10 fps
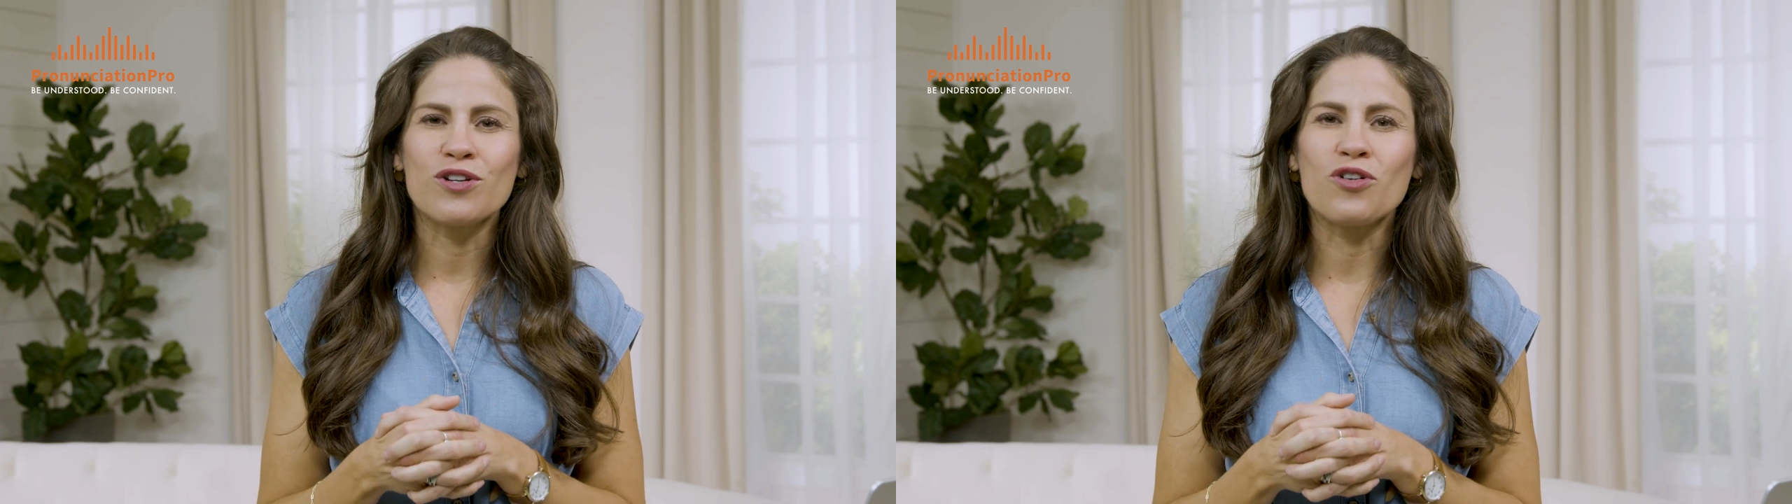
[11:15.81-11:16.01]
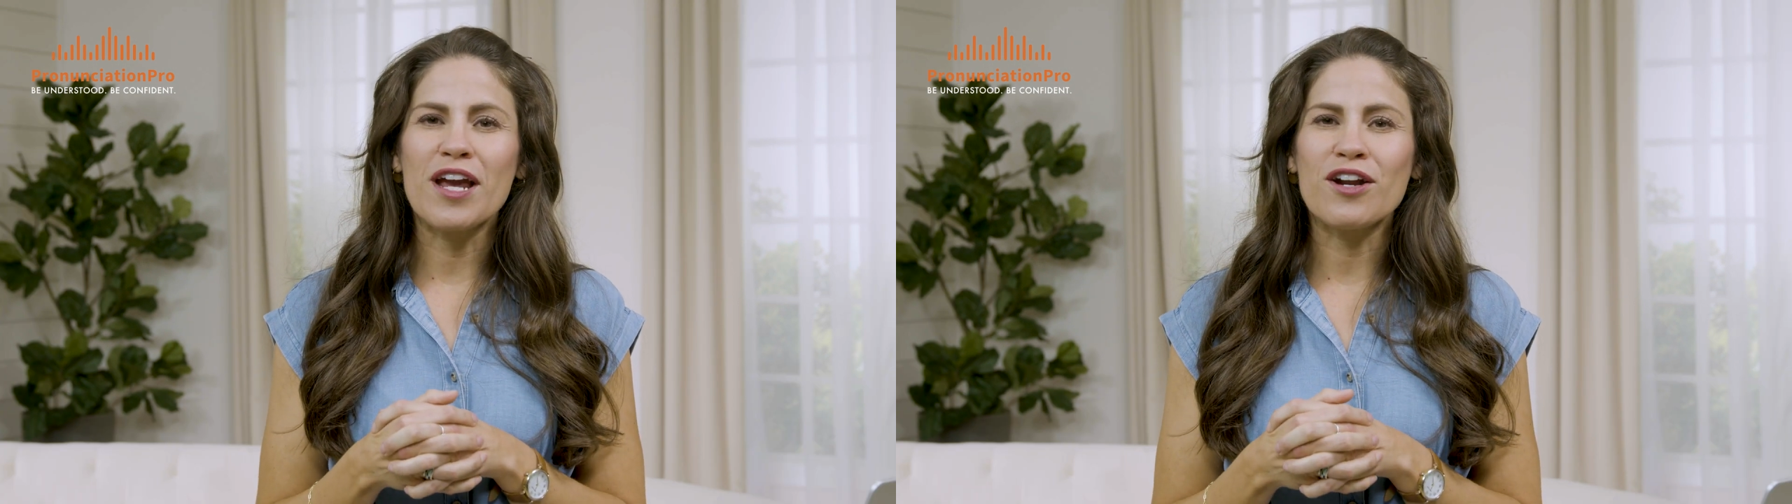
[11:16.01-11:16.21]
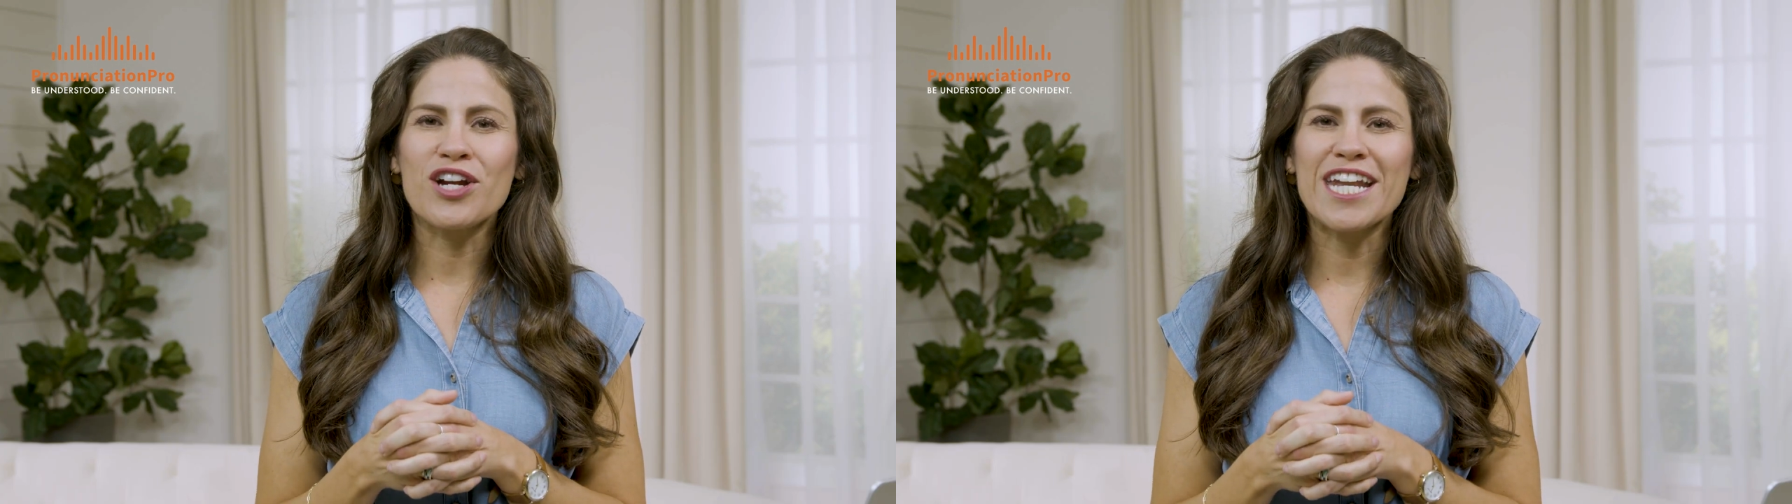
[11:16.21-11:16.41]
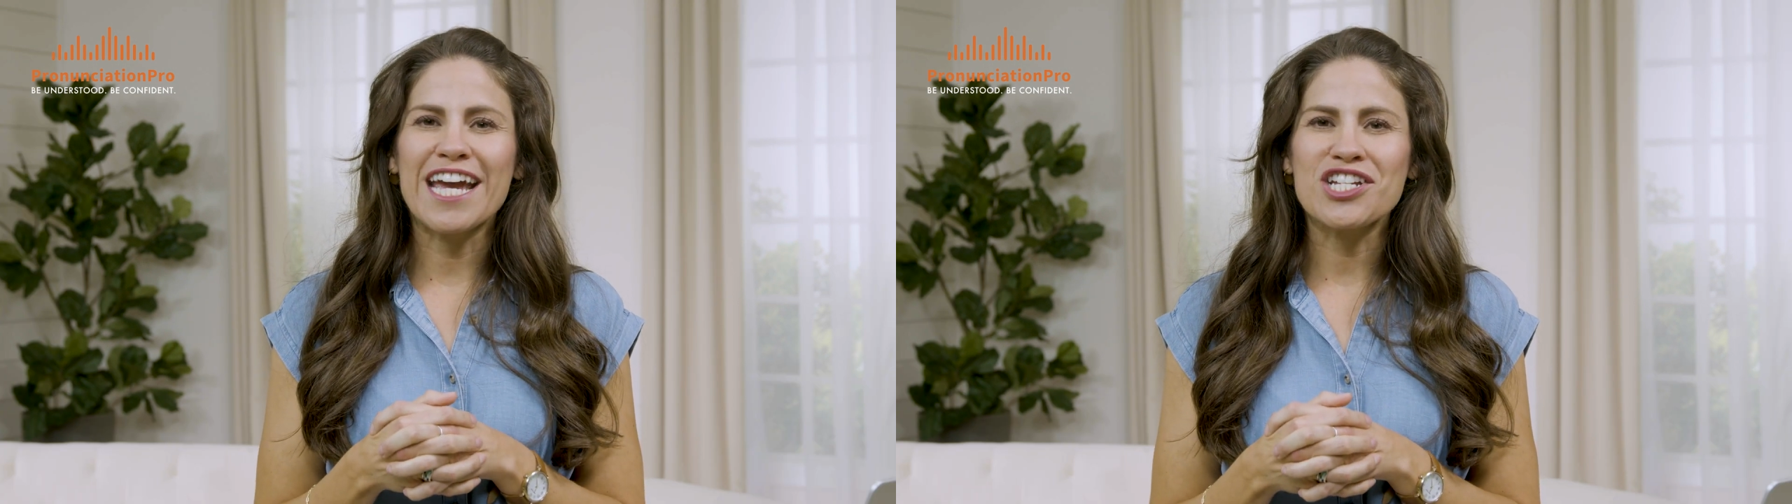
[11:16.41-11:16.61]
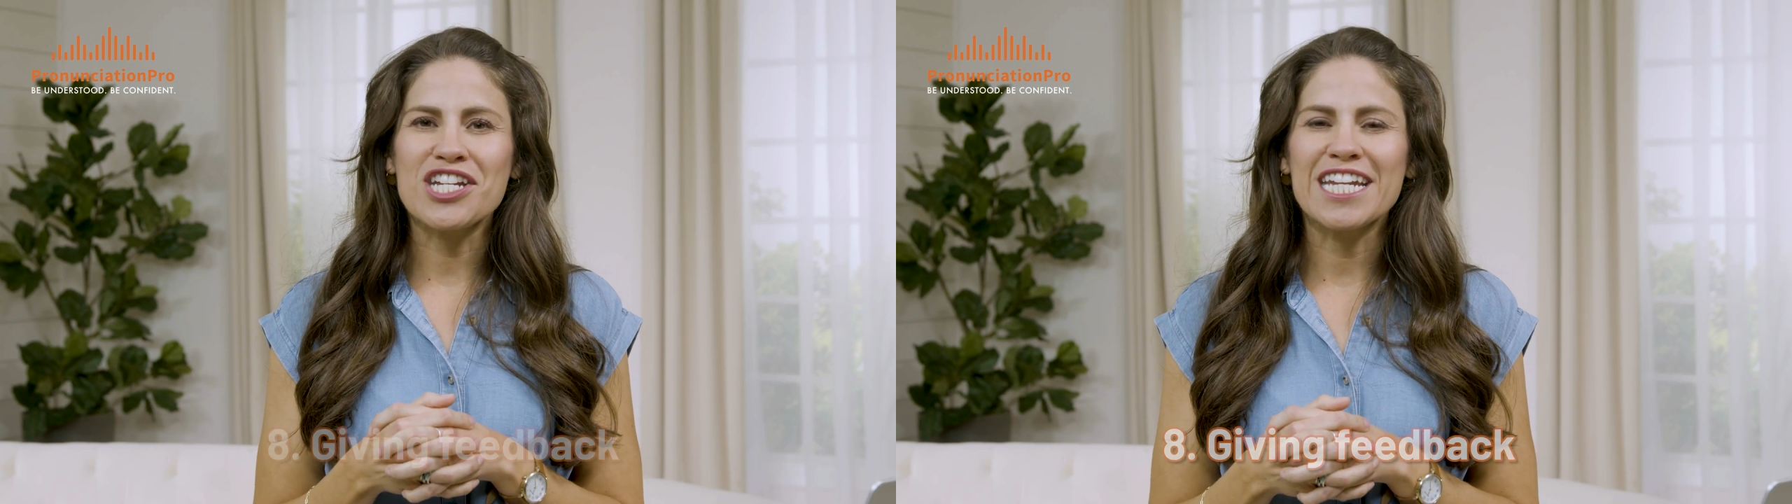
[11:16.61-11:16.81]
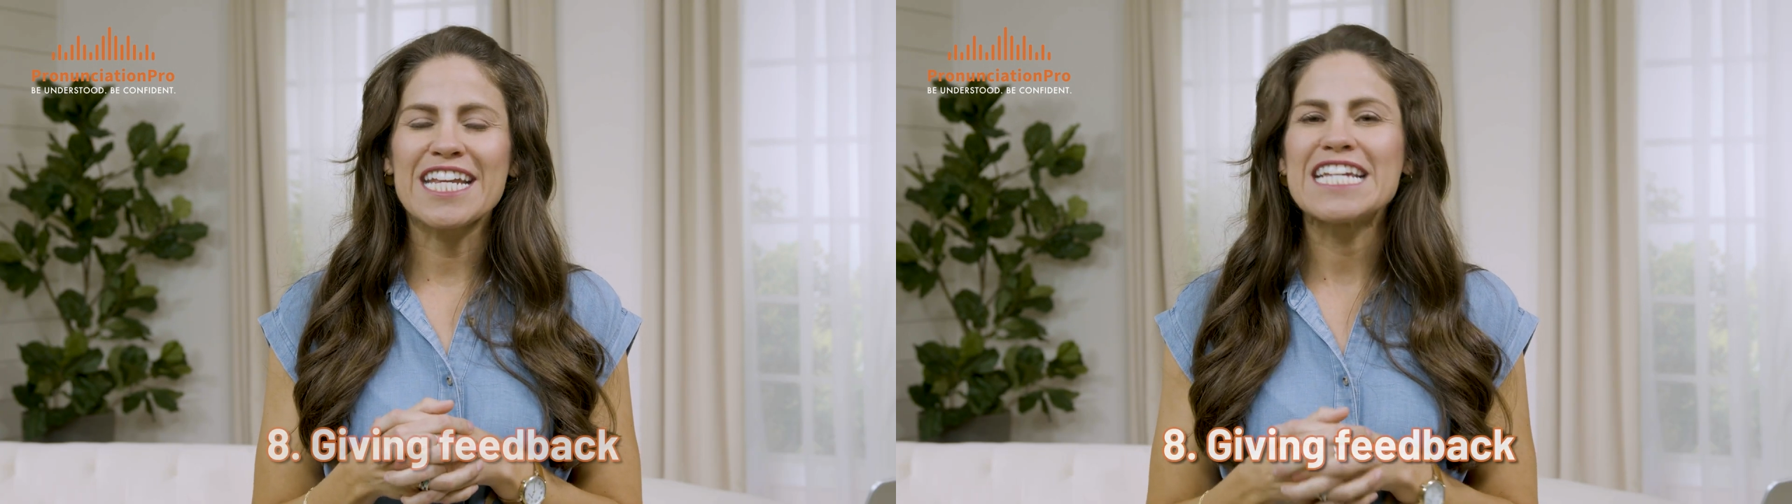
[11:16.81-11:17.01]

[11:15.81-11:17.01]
greater connection,